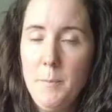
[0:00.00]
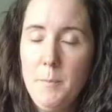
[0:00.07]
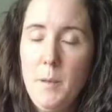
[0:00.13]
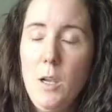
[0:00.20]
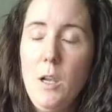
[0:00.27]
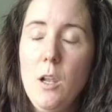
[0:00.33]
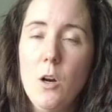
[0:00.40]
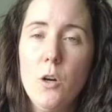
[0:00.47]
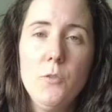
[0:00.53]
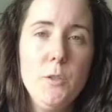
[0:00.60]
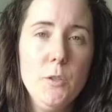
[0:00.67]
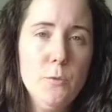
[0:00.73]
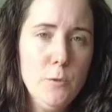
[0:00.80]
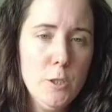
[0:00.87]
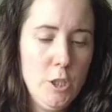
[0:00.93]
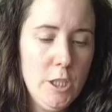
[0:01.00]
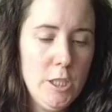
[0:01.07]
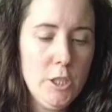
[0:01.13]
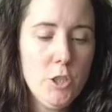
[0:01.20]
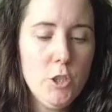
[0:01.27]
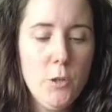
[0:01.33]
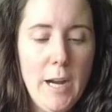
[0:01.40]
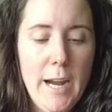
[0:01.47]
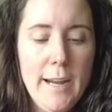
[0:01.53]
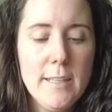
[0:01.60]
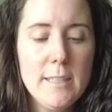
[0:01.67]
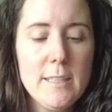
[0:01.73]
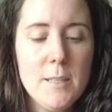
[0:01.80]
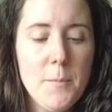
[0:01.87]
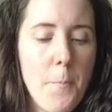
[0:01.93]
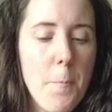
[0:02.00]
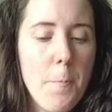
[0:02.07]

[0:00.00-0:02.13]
love you want to attract,